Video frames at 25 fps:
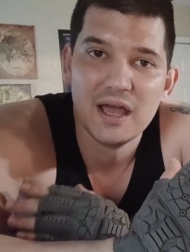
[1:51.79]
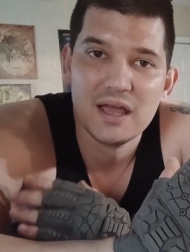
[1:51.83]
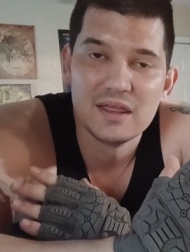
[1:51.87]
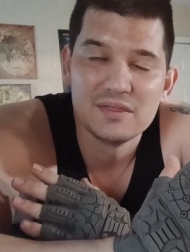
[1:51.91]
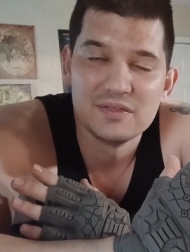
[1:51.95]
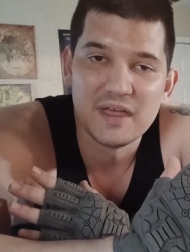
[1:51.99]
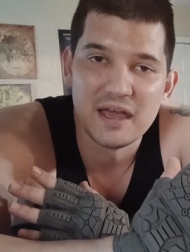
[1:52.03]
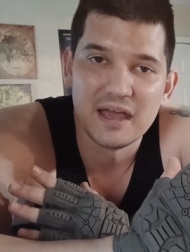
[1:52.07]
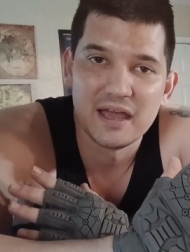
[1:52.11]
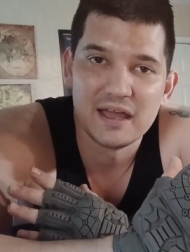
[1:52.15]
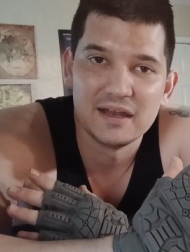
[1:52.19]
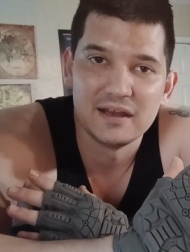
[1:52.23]

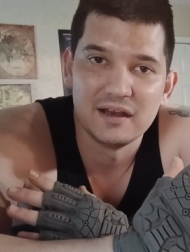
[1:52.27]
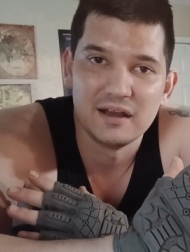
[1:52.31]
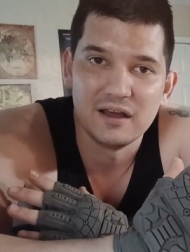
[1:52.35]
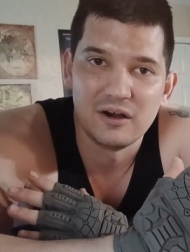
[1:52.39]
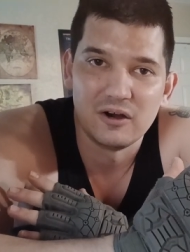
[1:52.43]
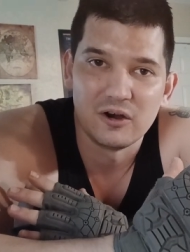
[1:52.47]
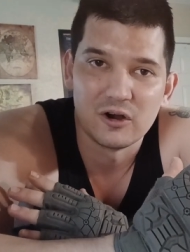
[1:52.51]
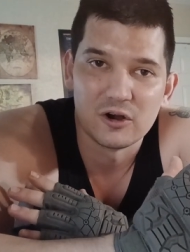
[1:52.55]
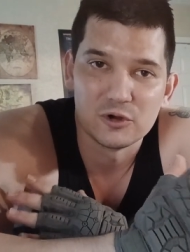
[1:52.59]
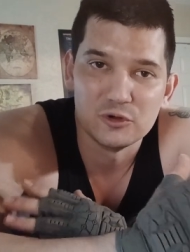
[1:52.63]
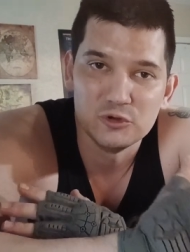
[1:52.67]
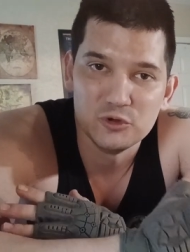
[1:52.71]
that
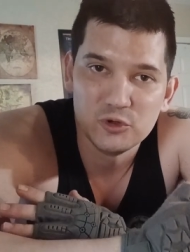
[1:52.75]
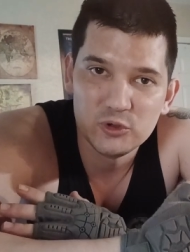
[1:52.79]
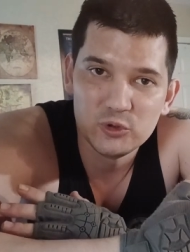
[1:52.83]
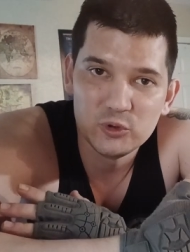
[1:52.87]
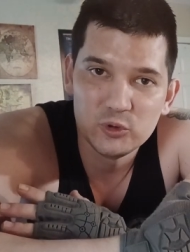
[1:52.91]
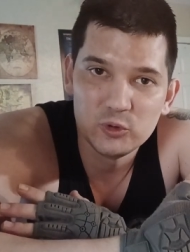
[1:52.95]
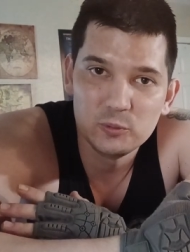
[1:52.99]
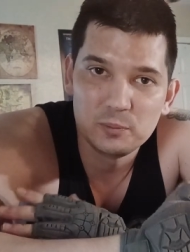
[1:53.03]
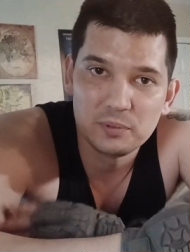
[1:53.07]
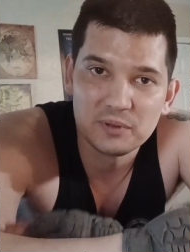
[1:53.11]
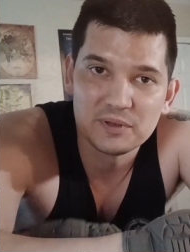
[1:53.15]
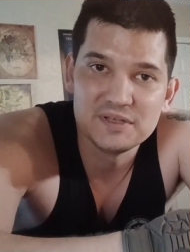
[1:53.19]
are
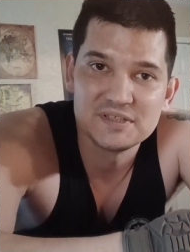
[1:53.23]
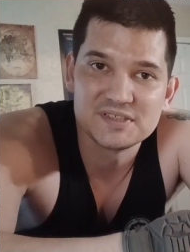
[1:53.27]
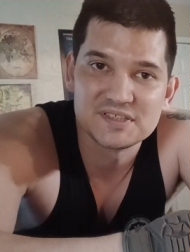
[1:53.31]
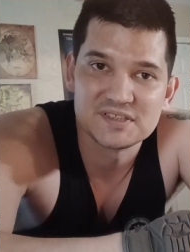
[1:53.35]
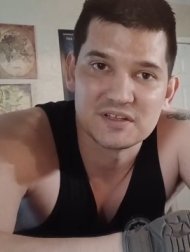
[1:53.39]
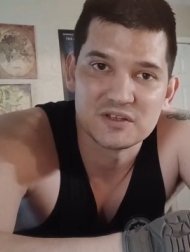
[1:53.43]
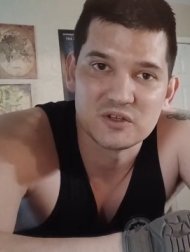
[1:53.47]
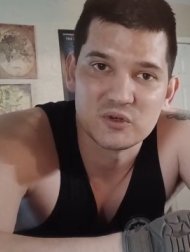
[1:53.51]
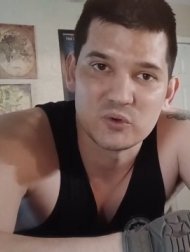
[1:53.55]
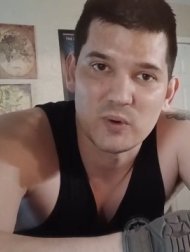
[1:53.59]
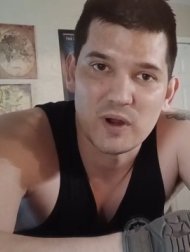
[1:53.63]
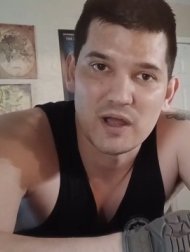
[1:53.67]
new, please
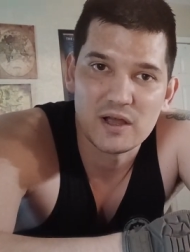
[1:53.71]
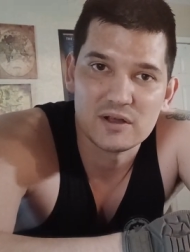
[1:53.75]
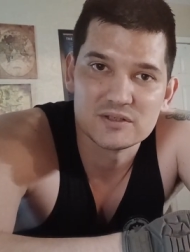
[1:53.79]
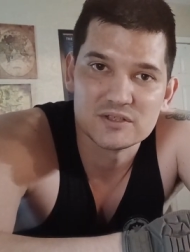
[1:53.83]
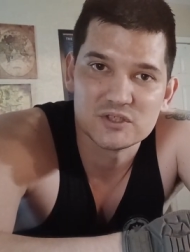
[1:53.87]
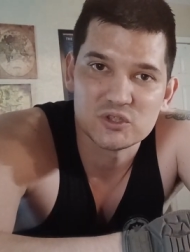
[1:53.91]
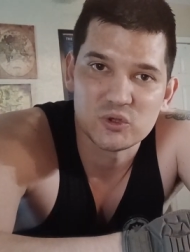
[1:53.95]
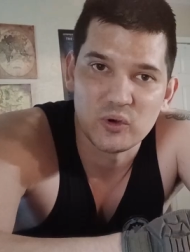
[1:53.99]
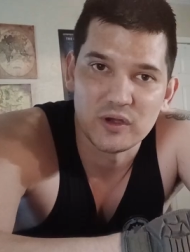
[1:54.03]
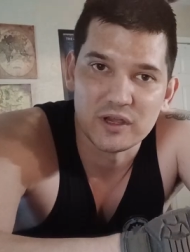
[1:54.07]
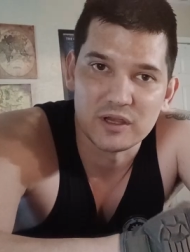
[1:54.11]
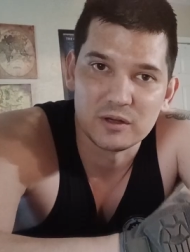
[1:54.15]
stick around
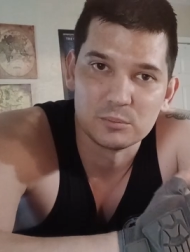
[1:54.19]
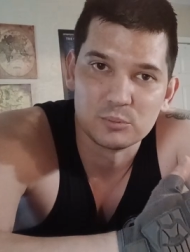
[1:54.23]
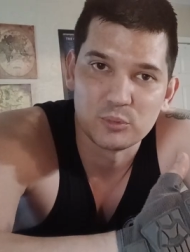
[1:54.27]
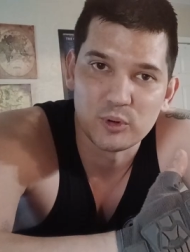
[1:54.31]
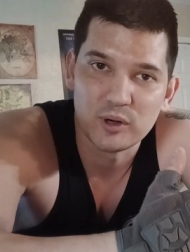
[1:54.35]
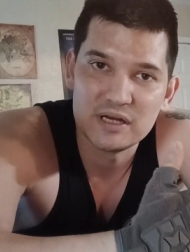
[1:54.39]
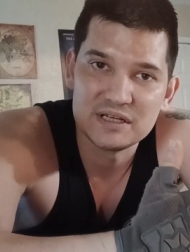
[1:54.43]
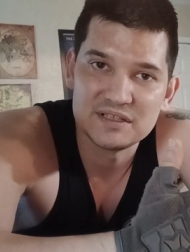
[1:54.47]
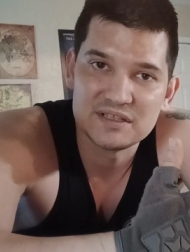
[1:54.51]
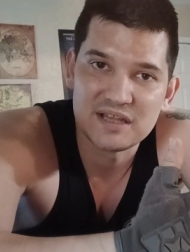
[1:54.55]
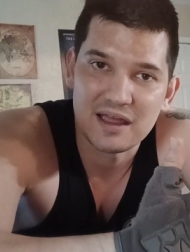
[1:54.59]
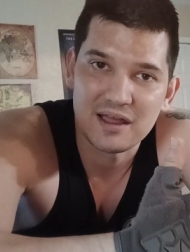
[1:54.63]
so I can
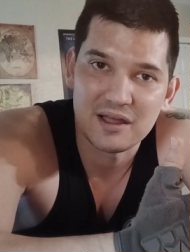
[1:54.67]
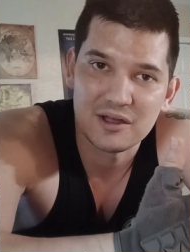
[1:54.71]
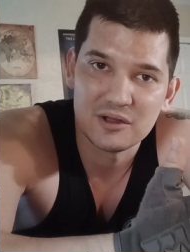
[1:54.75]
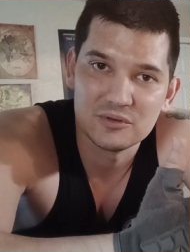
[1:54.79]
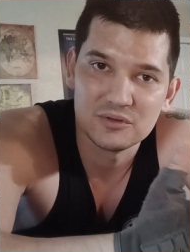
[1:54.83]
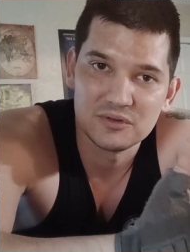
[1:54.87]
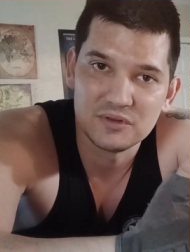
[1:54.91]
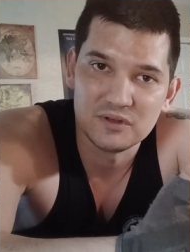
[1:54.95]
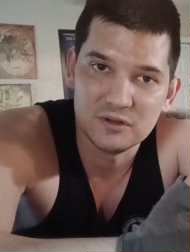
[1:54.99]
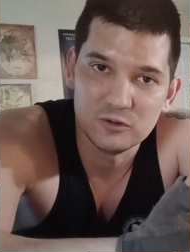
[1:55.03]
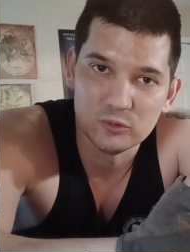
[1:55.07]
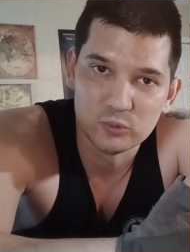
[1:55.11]
break
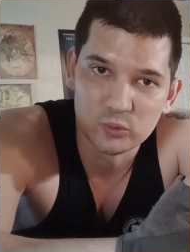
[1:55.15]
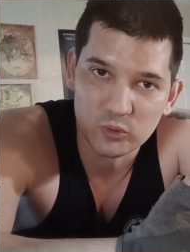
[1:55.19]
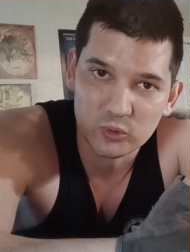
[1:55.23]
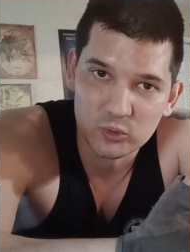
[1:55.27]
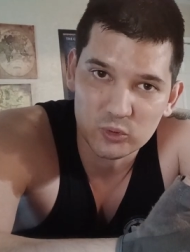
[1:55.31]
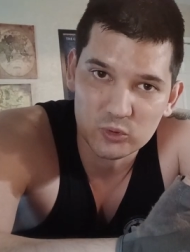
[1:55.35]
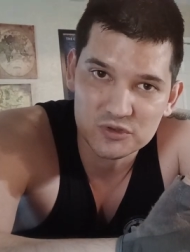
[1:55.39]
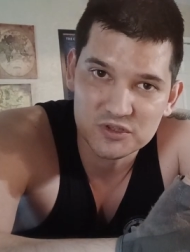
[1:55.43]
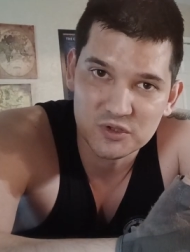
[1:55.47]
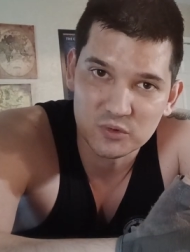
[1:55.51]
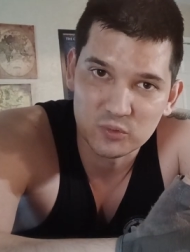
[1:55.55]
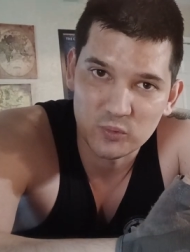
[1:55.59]
down the
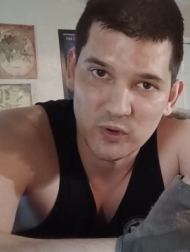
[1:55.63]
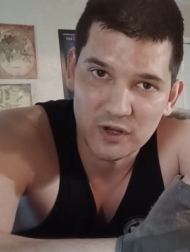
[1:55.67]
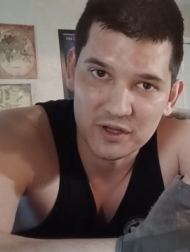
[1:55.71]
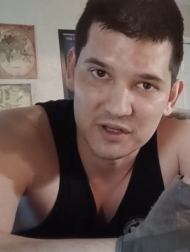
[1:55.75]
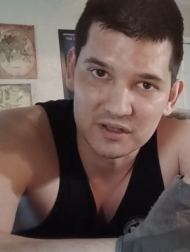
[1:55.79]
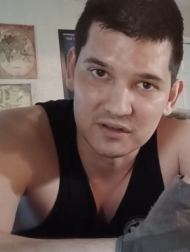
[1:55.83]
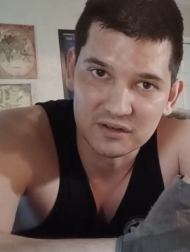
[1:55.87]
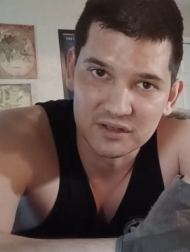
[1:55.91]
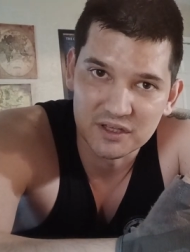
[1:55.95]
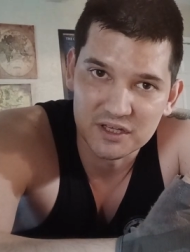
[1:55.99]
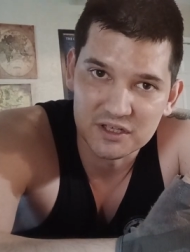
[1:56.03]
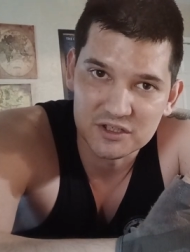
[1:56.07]
rules and
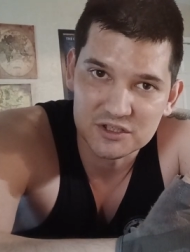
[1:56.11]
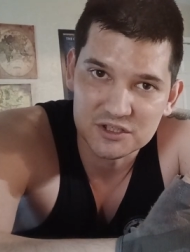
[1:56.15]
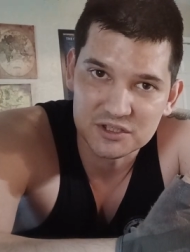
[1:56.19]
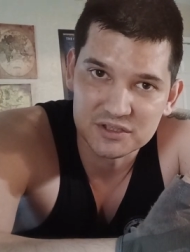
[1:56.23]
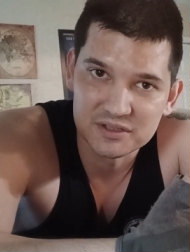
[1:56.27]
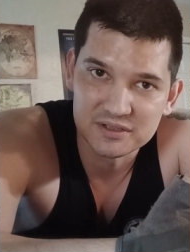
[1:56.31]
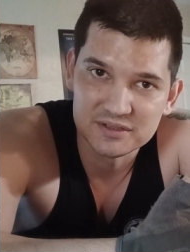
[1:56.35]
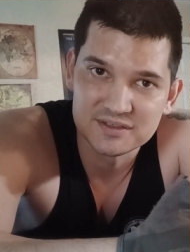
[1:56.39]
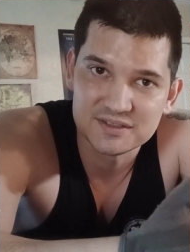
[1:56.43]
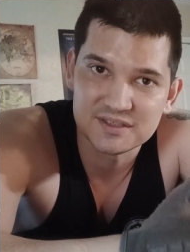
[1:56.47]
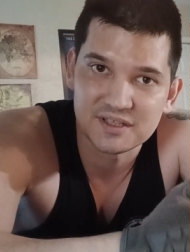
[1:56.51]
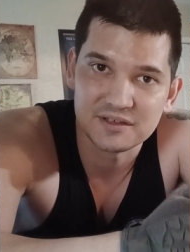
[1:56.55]

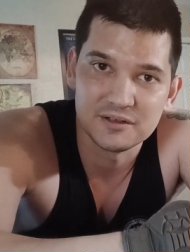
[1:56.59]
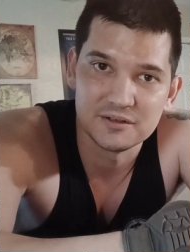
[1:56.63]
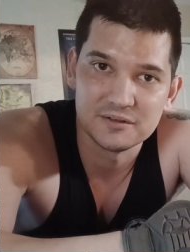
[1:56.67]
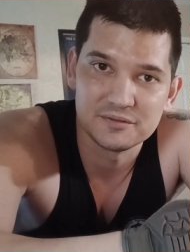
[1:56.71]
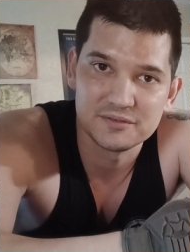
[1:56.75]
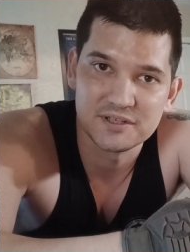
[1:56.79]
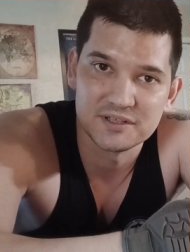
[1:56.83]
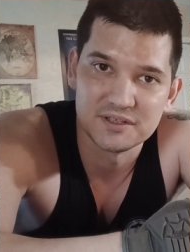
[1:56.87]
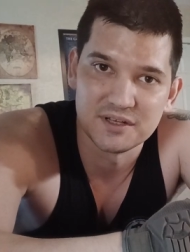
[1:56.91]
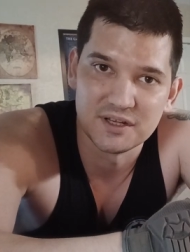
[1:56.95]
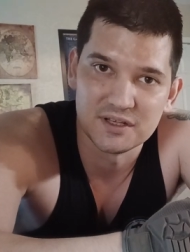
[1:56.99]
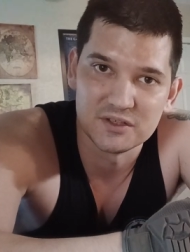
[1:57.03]
regulations of
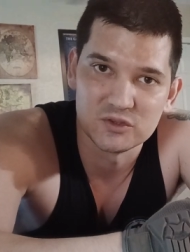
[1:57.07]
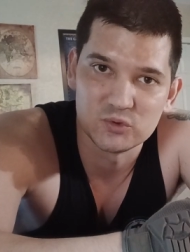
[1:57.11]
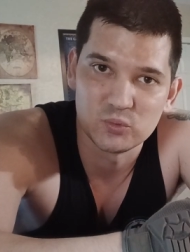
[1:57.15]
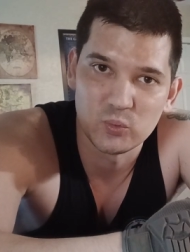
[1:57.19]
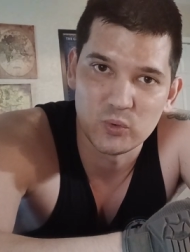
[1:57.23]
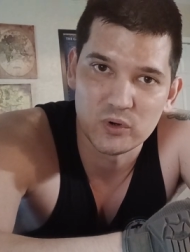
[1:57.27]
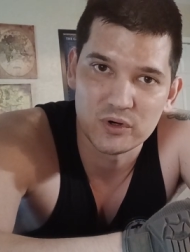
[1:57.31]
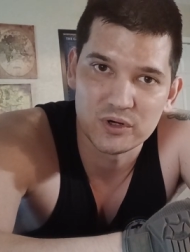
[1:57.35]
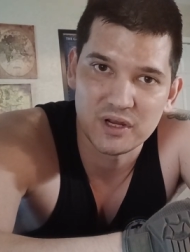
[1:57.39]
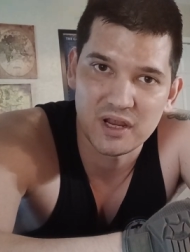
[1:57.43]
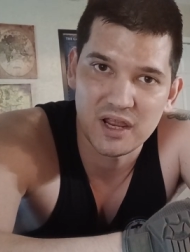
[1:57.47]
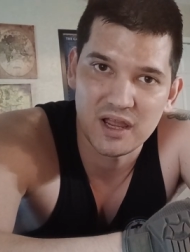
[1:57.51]
today's
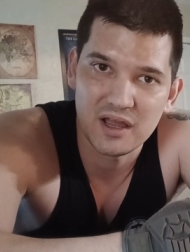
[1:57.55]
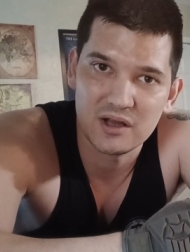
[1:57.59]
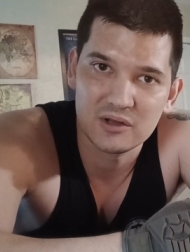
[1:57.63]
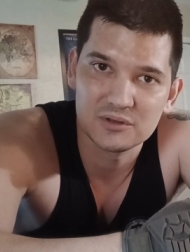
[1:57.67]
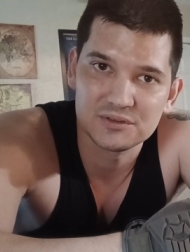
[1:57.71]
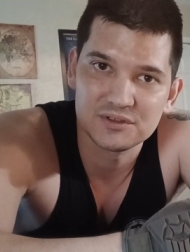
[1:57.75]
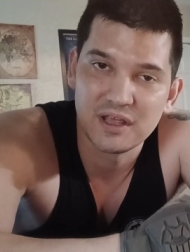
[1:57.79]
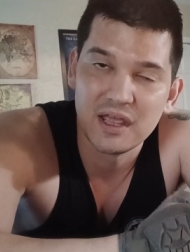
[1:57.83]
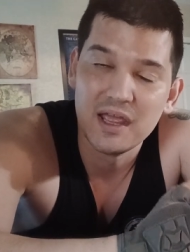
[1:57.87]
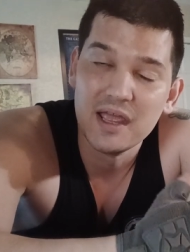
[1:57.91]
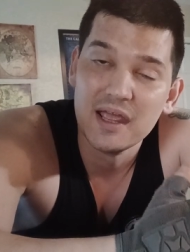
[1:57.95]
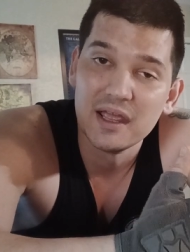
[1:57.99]

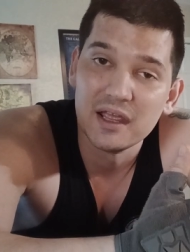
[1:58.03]
workout.